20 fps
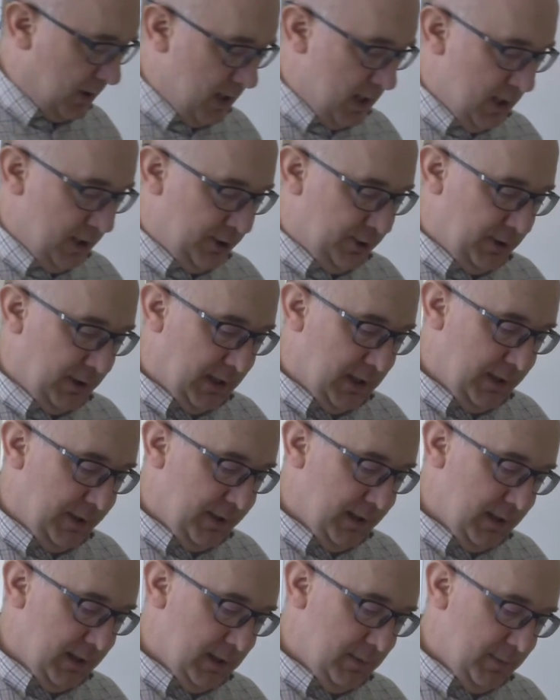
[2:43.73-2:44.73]
kind of tricky
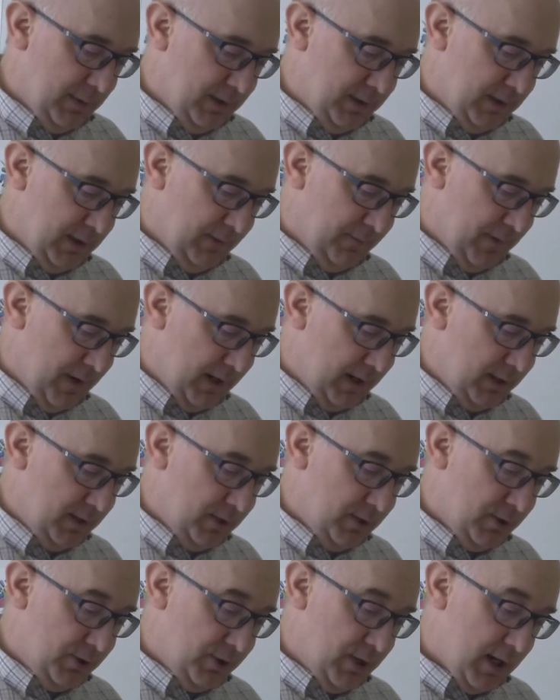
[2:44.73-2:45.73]
thing. Let me see if I can
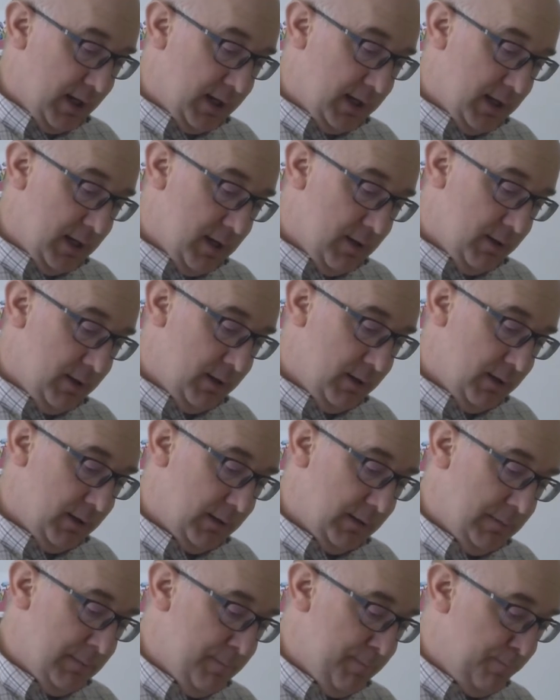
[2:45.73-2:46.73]
just check it out
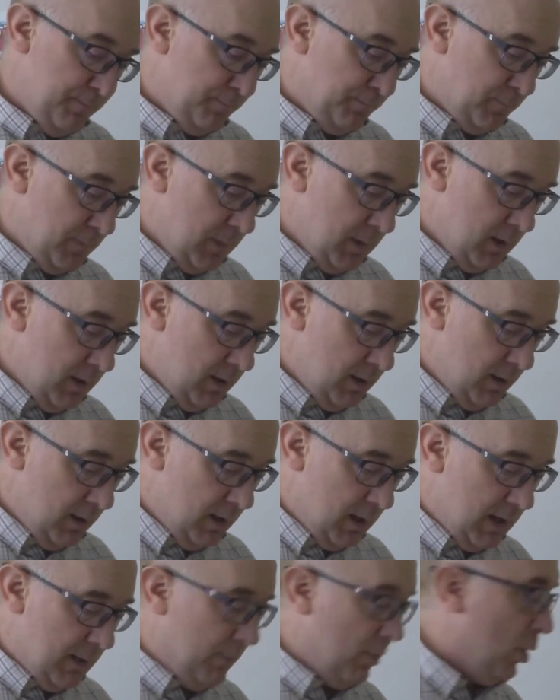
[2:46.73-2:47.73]
here.
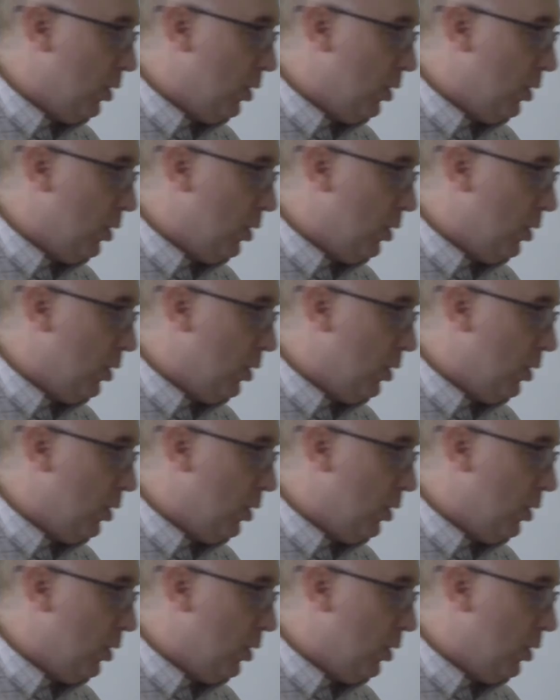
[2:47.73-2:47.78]
Um,